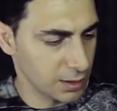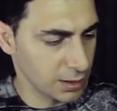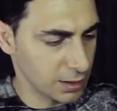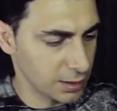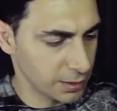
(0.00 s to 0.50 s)

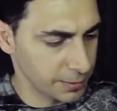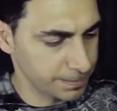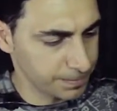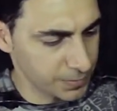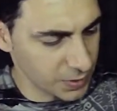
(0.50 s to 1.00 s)

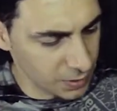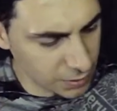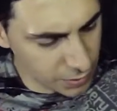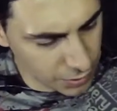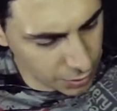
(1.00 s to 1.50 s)

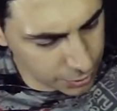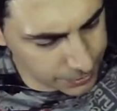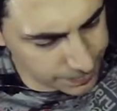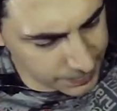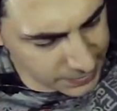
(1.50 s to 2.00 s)

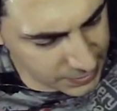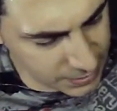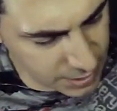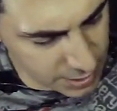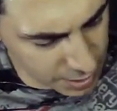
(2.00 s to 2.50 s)
Intro,
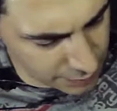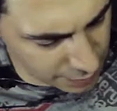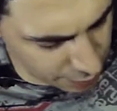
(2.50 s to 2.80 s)
safety